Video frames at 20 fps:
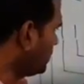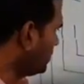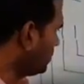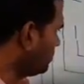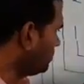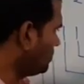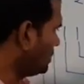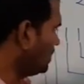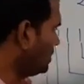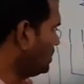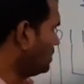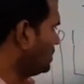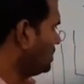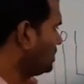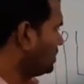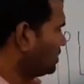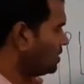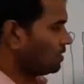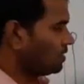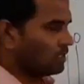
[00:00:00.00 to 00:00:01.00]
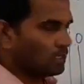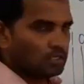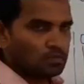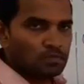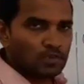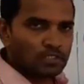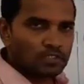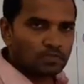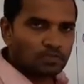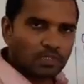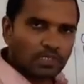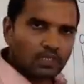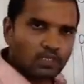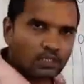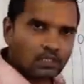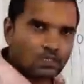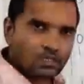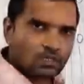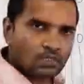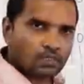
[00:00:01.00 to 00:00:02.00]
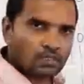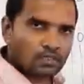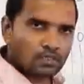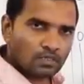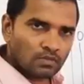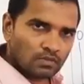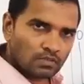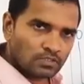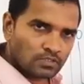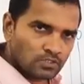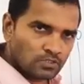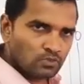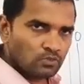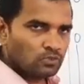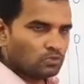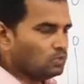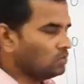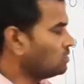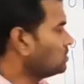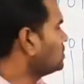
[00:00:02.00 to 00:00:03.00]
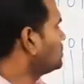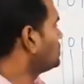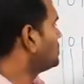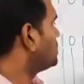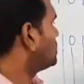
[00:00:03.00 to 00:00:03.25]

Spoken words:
number, it must be 2.